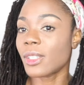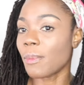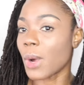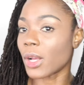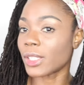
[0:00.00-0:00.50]
is the
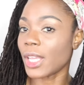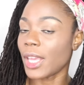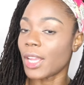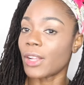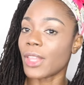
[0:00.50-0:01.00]
box
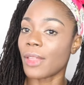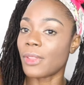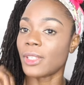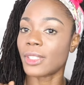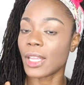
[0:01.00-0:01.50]
here that
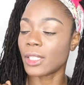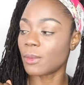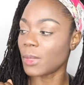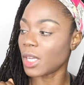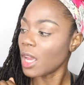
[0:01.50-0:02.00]
they
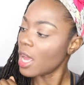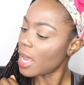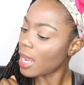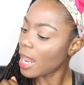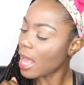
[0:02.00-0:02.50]
sent me.
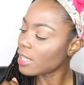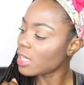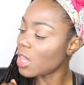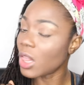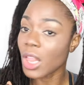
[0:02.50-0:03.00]
It
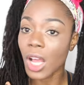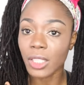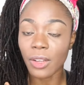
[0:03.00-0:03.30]
has a lot